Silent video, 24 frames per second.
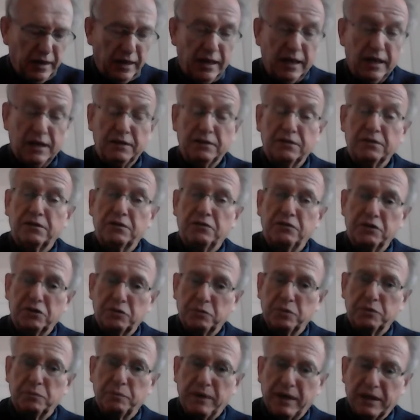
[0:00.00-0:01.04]
and
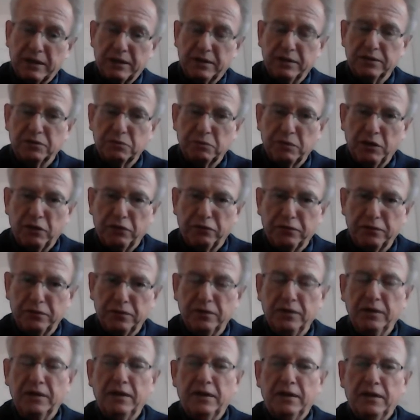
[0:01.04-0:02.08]
Christmas beckons. We
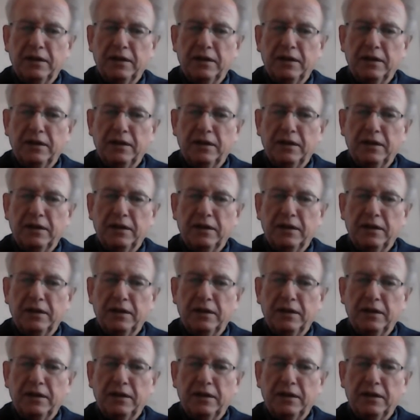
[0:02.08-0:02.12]
often